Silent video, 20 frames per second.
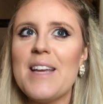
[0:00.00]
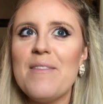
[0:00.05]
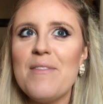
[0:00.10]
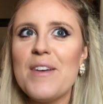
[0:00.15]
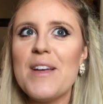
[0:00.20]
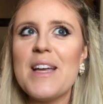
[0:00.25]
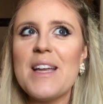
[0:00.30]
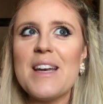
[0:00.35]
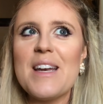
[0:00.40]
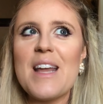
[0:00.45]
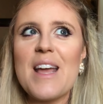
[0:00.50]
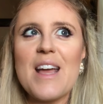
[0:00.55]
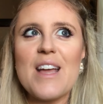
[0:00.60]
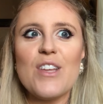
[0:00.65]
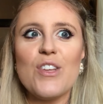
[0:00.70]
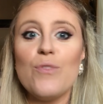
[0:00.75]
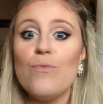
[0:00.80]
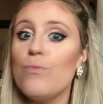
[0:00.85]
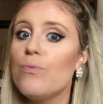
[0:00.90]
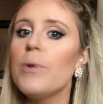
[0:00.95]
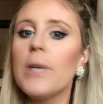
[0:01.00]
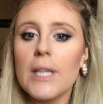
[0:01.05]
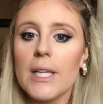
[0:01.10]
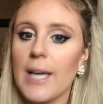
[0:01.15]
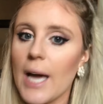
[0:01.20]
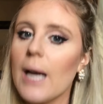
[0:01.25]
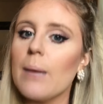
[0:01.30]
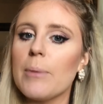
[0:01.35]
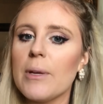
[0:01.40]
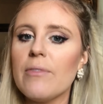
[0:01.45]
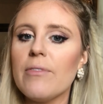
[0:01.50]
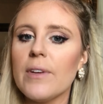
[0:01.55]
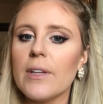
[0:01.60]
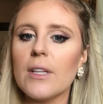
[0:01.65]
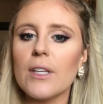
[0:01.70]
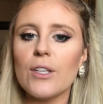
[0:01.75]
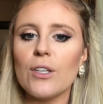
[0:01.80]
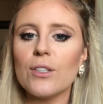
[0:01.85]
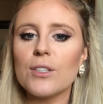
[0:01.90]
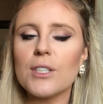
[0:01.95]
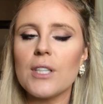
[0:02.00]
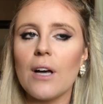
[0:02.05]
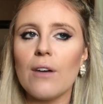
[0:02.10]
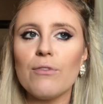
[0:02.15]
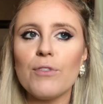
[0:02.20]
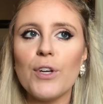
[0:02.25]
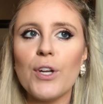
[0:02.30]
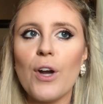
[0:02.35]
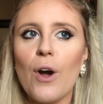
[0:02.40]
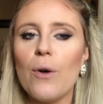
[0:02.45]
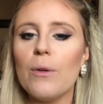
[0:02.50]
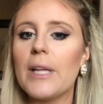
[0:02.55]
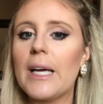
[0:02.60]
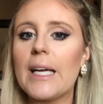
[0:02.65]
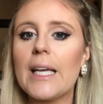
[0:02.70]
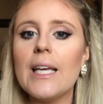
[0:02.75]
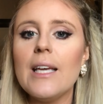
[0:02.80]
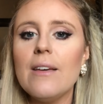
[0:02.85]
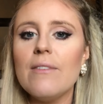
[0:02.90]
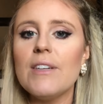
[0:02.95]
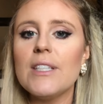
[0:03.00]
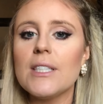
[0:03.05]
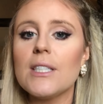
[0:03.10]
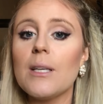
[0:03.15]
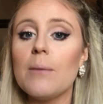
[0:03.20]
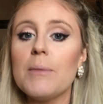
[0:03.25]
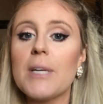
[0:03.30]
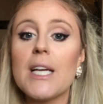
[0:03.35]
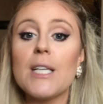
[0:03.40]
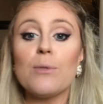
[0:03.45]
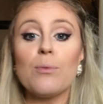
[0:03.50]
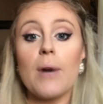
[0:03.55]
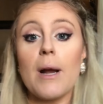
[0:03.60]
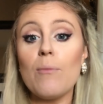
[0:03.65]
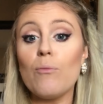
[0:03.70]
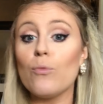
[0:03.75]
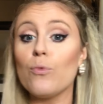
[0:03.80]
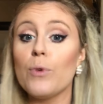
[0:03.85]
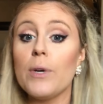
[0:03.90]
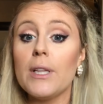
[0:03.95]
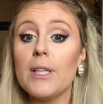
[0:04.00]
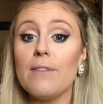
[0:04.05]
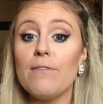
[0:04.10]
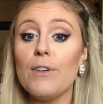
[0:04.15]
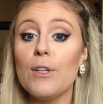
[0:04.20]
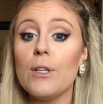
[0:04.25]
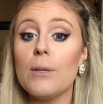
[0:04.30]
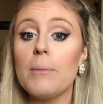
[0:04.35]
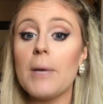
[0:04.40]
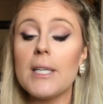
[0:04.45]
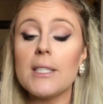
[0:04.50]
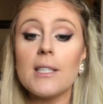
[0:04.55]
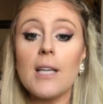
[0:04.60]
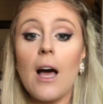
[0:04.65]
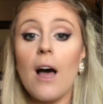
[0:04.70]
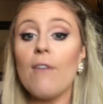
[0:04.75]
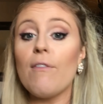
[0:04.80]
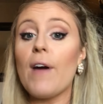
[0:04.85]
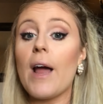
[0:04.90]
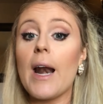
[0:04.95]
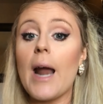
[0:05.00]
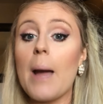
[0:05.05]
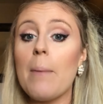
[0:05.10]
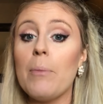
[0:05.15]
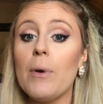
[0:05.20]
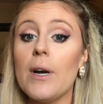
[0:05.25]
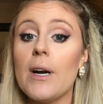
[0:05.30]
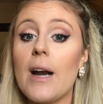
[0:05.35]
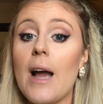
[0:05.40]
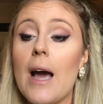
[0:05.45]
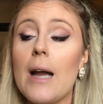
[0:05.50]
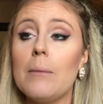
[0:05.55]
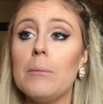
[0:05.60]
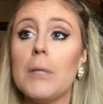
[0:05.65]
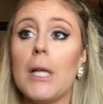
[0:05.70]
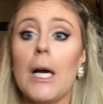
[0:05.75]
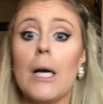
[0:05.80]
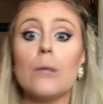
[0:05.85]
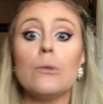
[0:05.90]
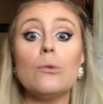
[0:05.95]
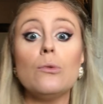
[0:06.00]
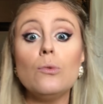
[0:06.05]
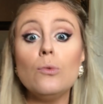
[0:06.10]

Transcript: even you really got to be feeling yourself, you know, like even some days when I'm really feeling myself and I put it on, I'm like,